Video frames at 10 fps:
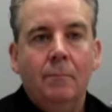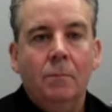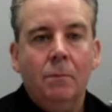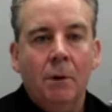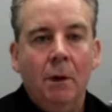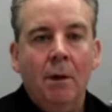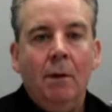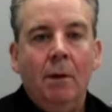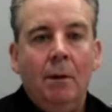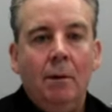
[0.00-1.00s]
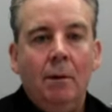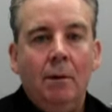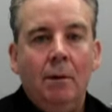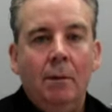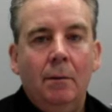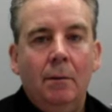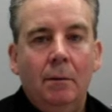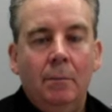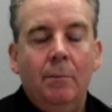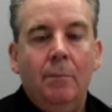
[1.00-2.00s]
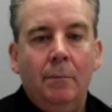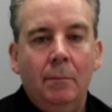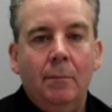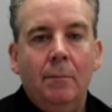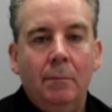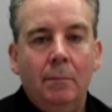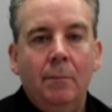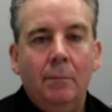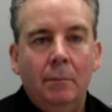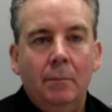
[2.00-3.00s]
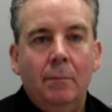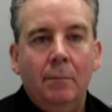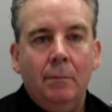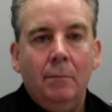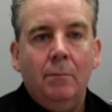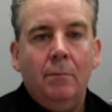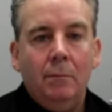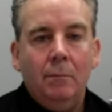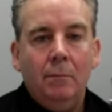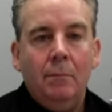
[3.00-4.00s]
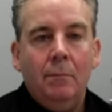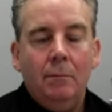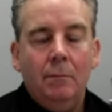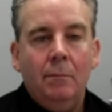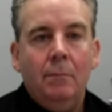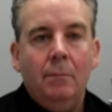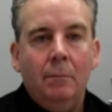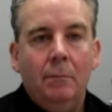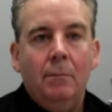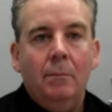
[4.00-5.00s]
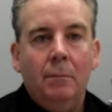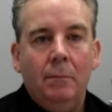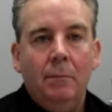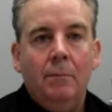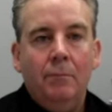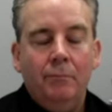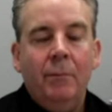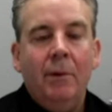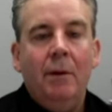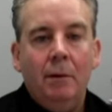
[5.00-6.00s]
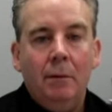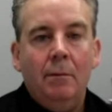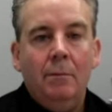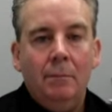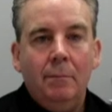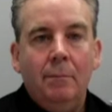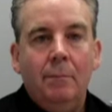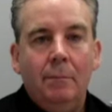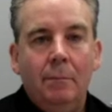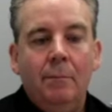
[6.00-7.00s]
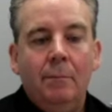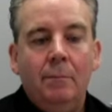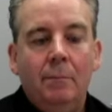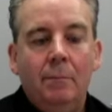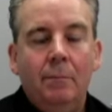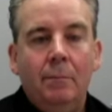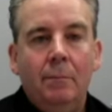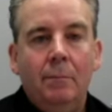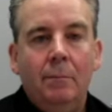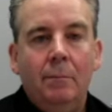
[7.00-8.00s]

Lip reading: (silent)